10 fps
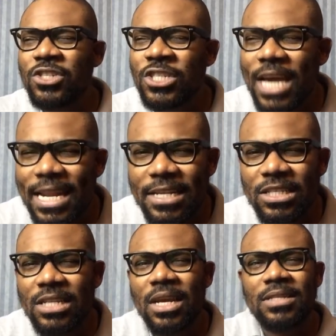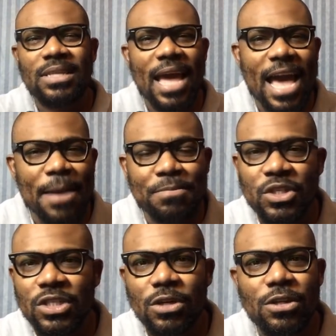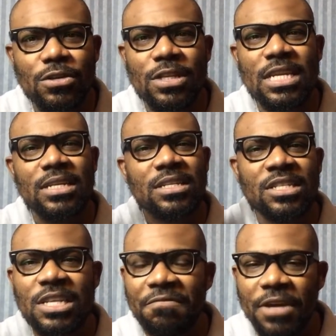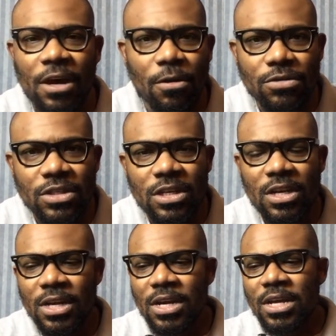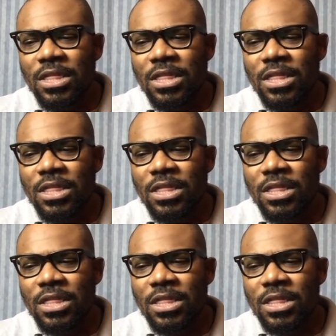It's challenging. It's absolutely difficult.